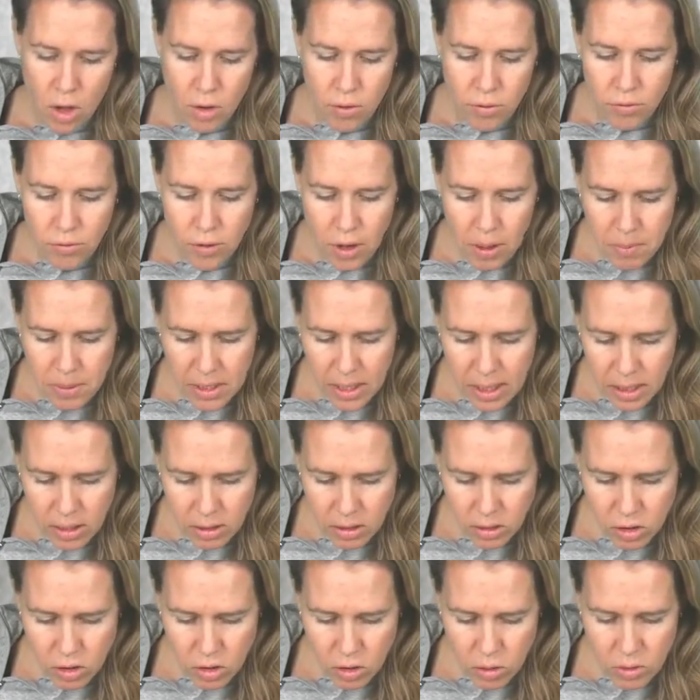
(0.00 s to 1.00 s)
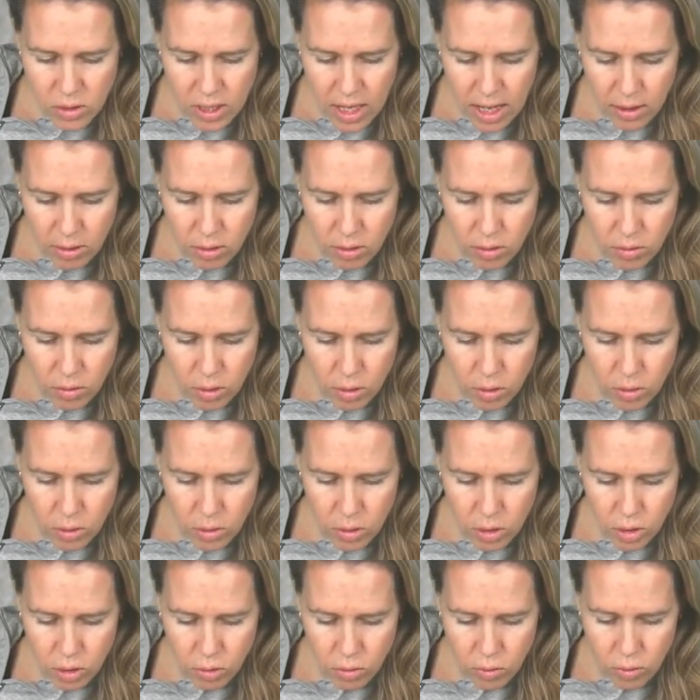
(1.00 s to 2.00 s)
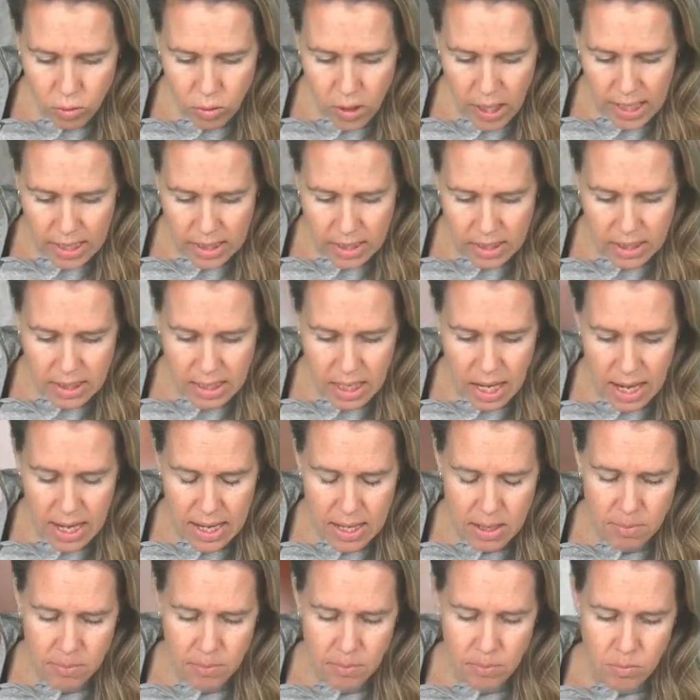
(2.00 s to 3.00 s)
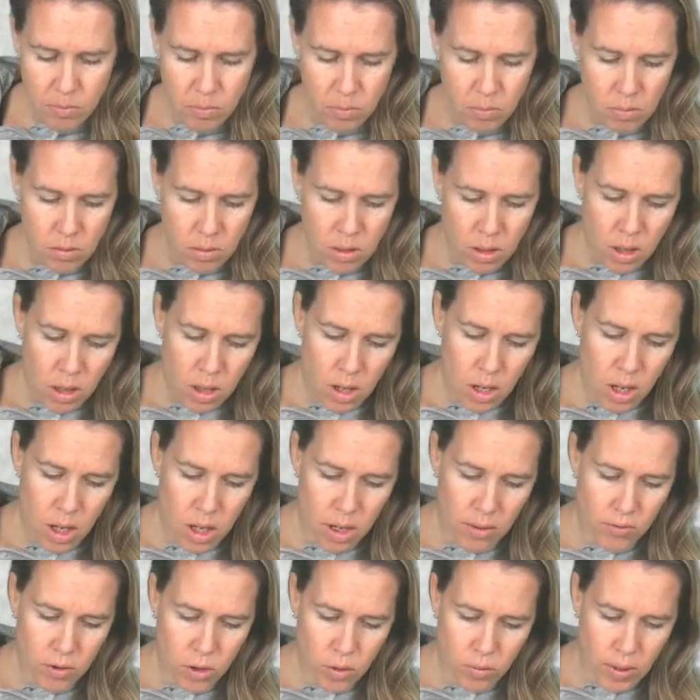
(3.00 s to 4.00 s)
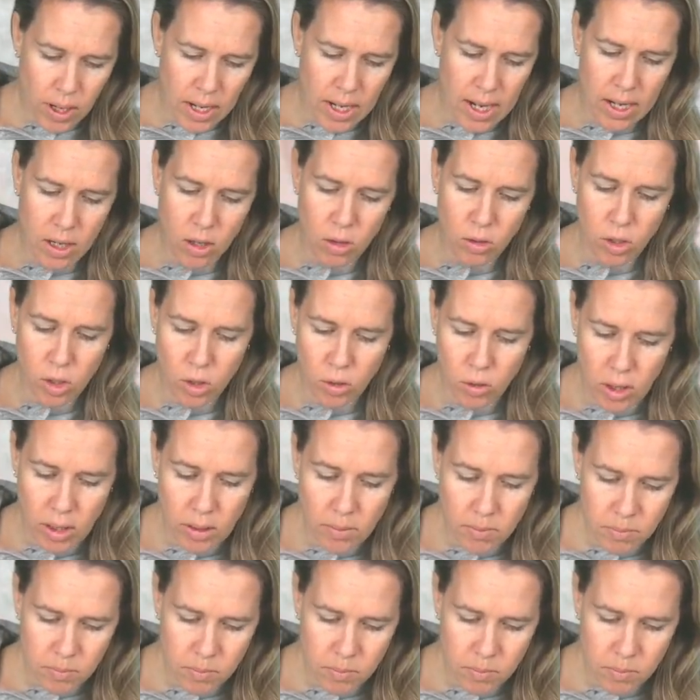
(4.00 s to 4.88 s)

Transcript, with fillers: From here, so down through the right side of your right angle unit,